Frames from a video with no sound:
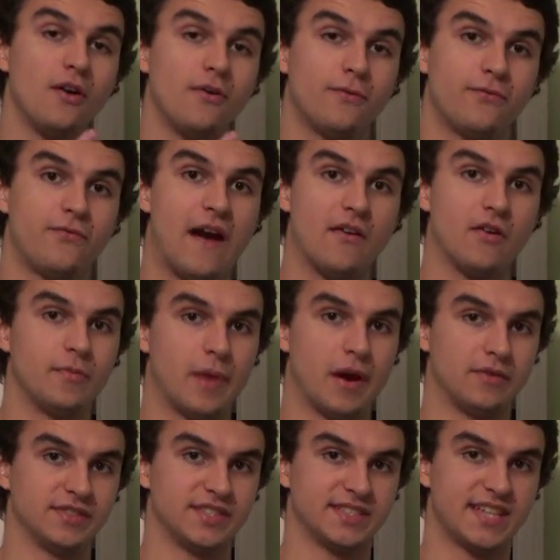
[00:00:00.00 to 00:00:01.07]

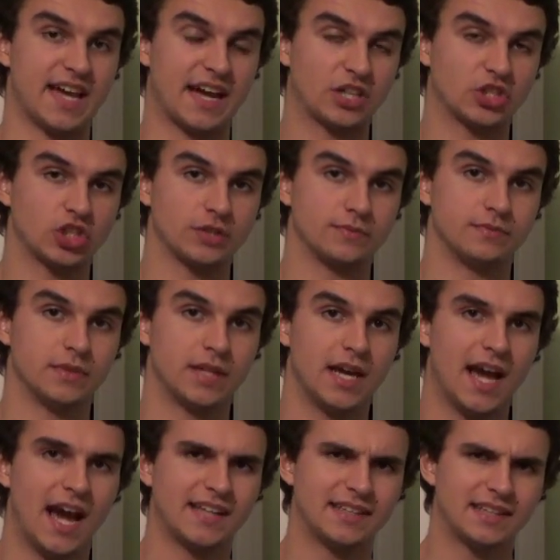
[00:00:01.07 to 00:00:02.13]
pheromone detection.
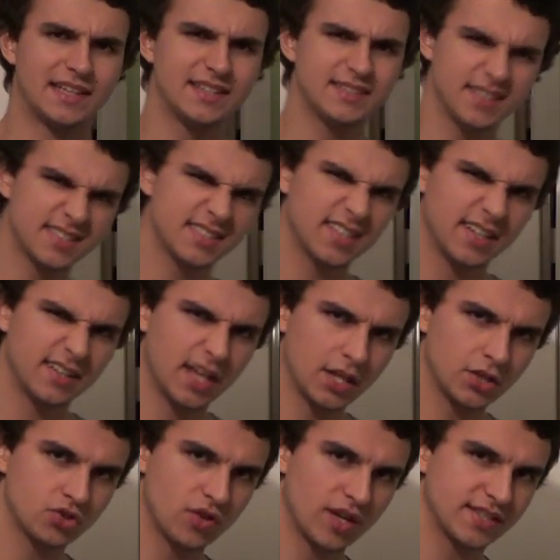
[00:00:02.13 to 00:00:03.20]
And it leads to certain
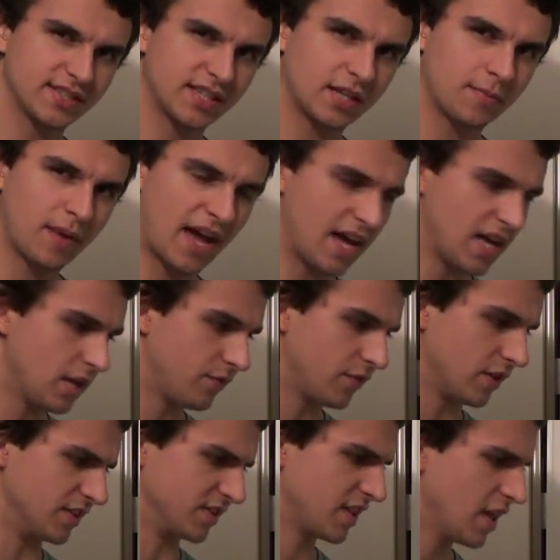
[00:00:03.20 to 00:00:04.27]
interesting
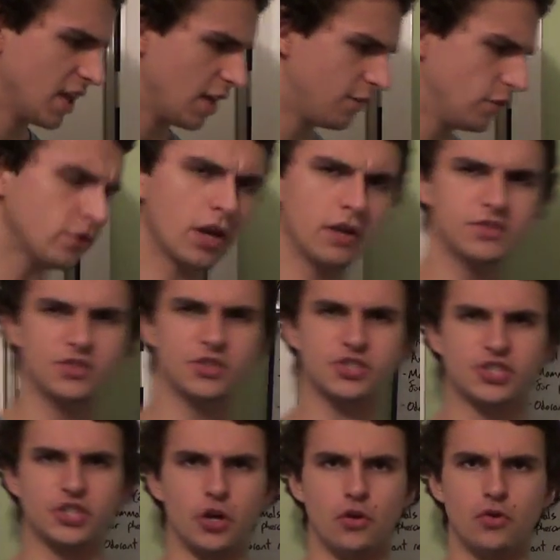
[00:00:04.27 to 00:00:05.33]
behaviours. If you go to the
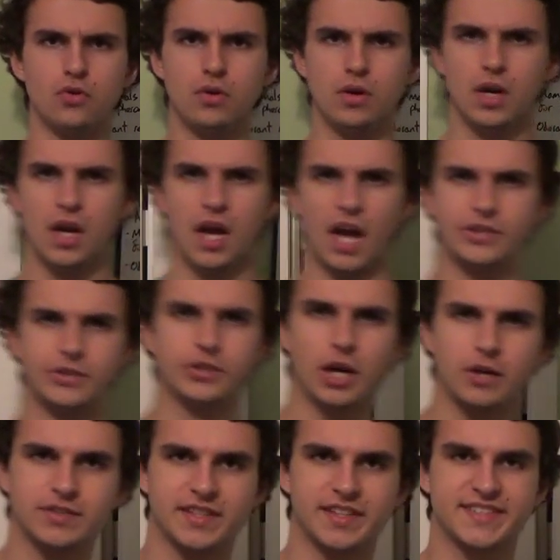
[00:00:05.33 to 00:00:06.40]
zoo and you
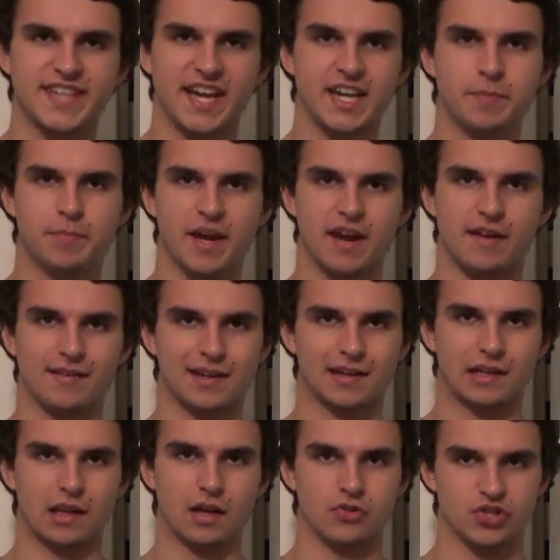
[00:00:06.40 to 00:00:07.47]
go to the tapir
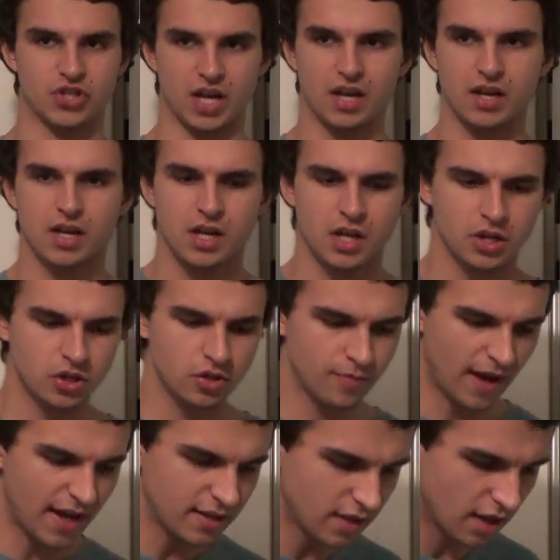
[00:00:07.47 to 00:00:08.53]
enclosure, you
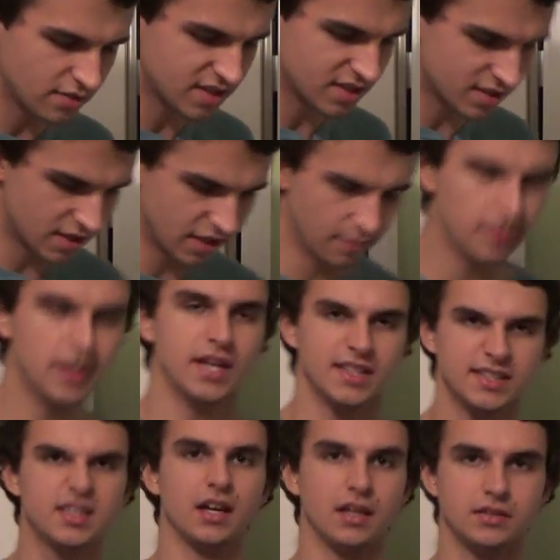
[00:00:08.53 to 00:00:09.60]
may notice them
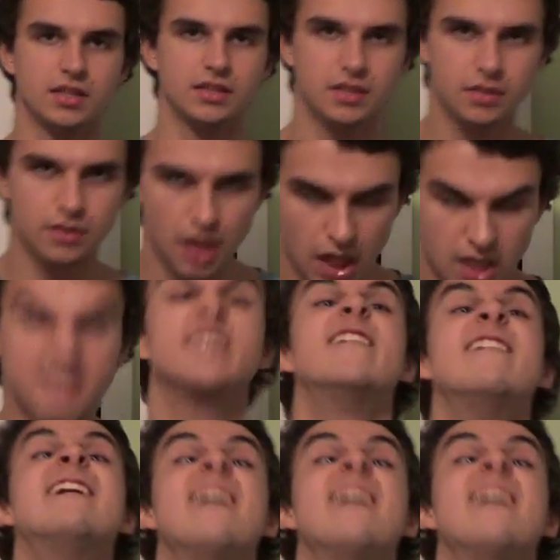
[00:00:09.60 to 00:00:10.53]
starting to do this.